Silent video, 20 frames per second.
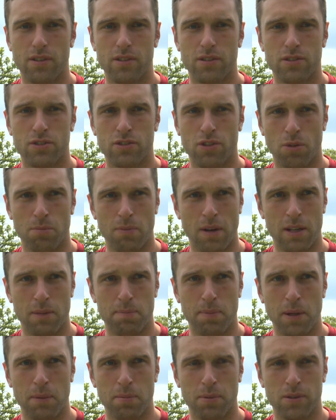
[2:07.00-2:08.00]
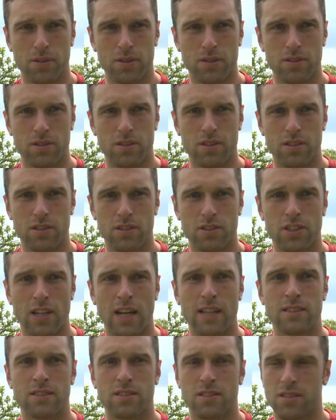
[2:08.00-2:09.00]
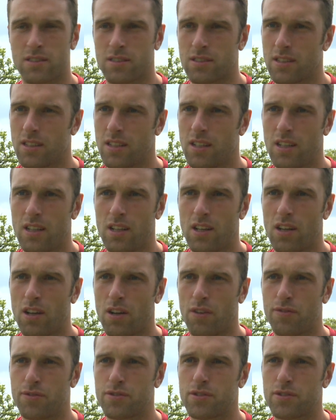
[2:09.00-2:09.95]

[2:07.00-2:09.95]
so many people's chances of